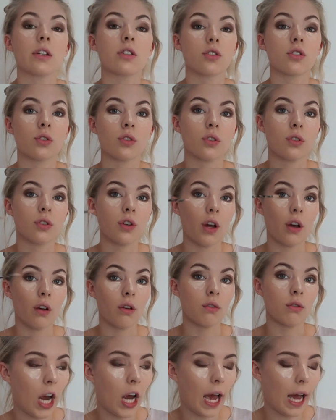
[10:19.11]
sure
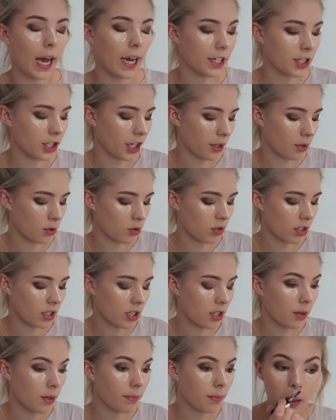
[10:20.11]
no eyeshadow's risen
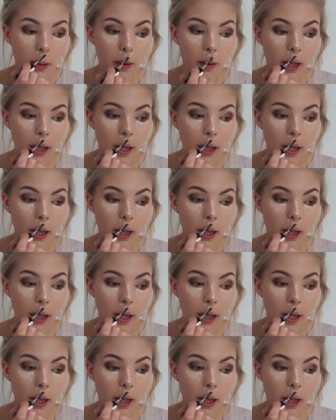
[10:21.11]
up.